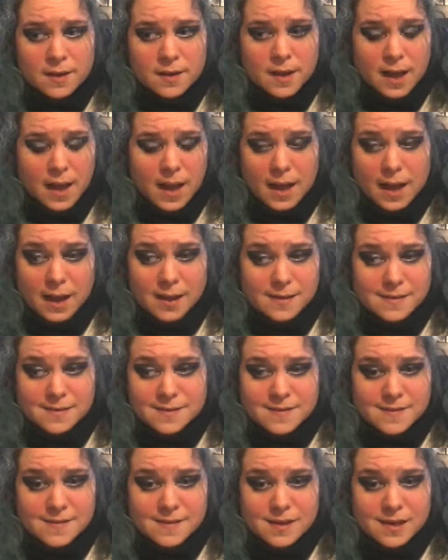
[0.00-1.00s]
And
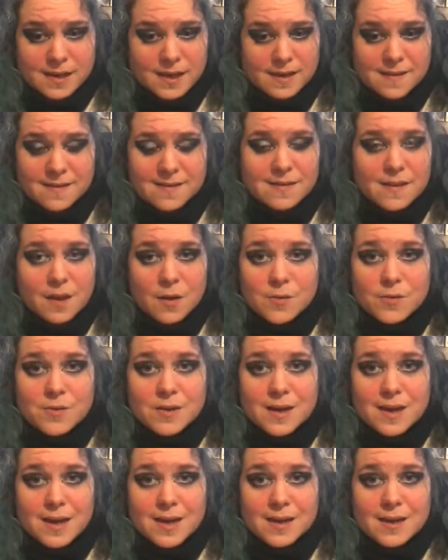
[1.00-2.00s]
he's
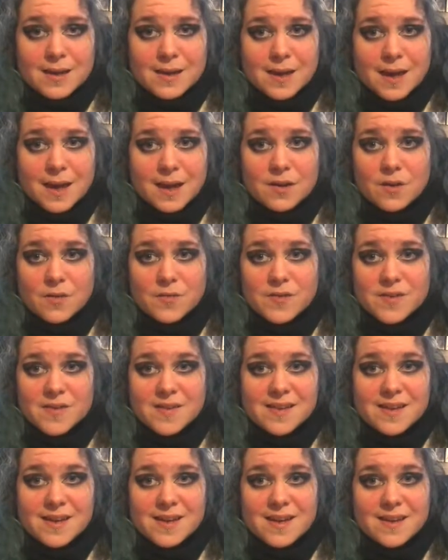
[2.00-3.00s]
lonely, and
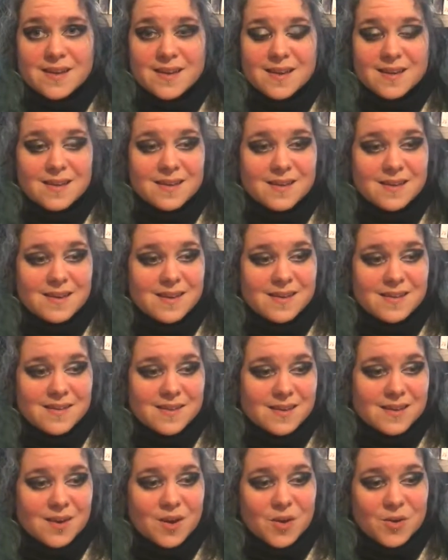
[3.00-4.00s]
obviously he's
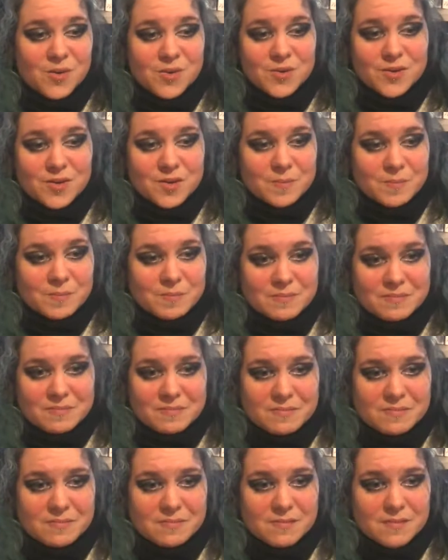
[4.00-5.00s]
alone,
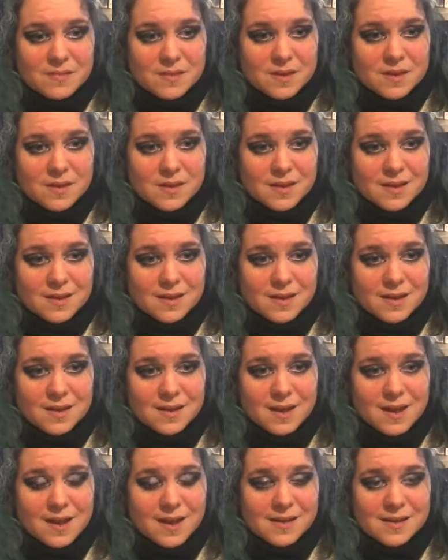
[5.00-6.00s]

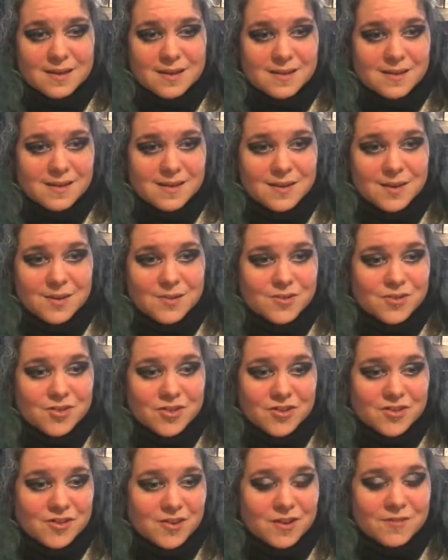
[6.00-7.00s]
and, you know, just
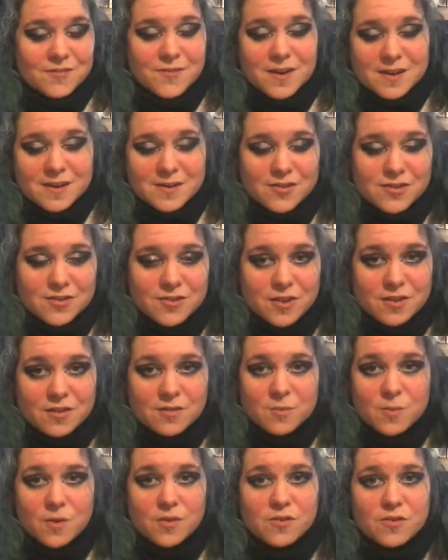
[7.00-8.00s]
like Frankenstein's
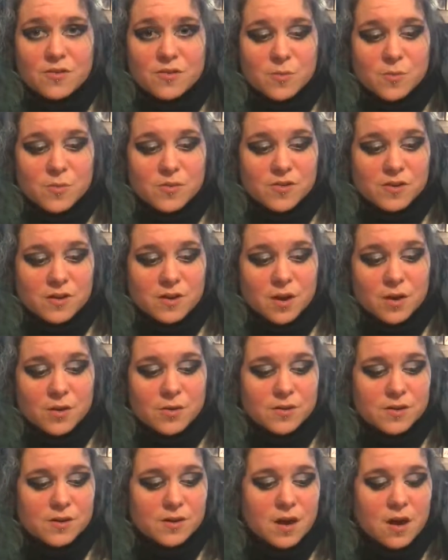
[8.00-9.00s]
monster was alone
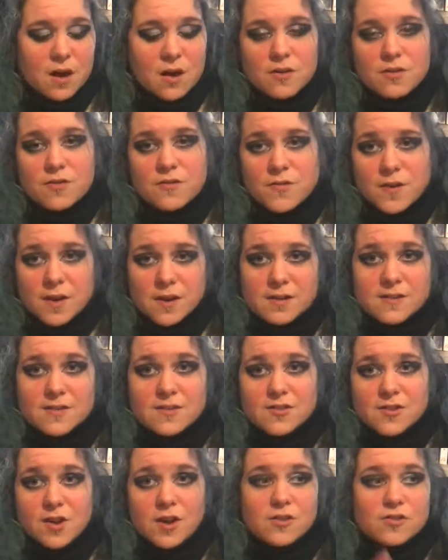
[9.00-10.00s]
and asked
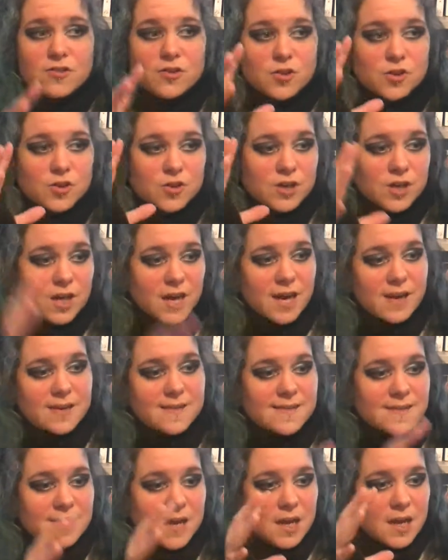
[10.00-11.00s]
Frankenstein to create
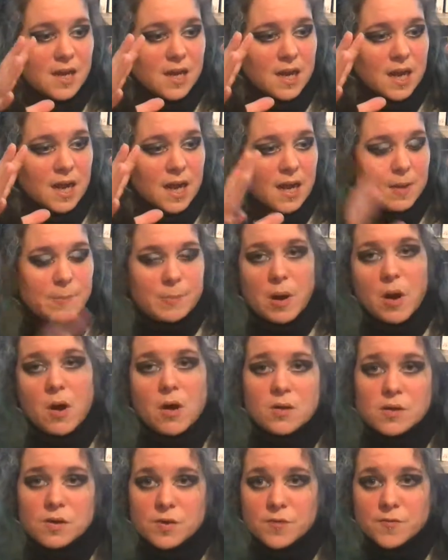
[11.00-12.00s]
a
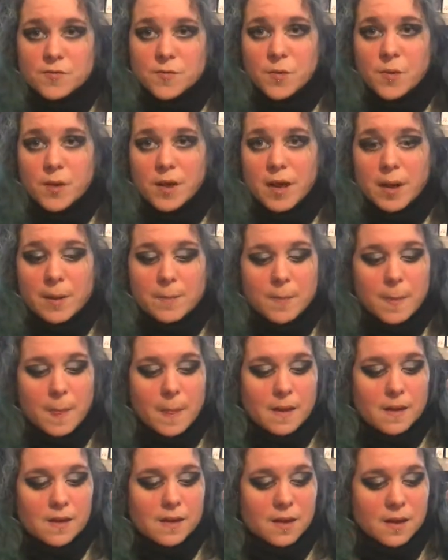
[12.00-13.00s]
partner for him,
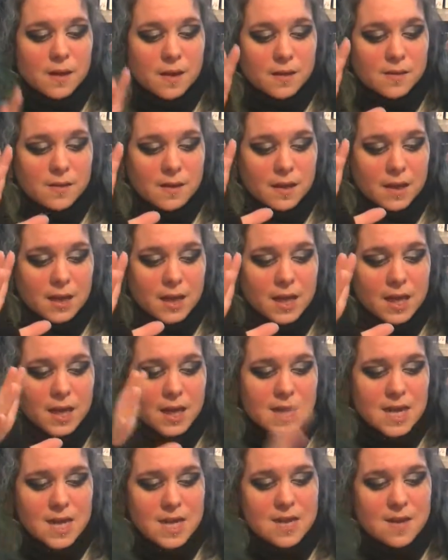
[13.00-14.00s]

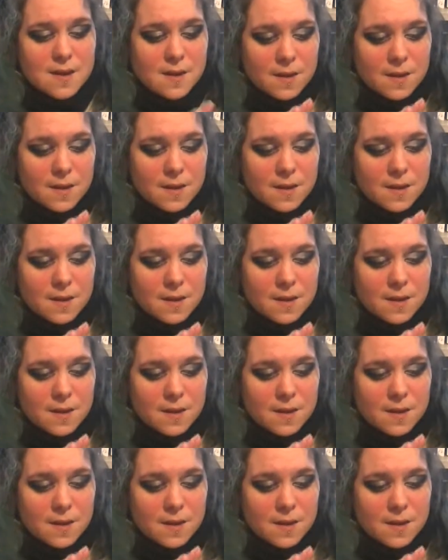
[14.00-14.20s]
he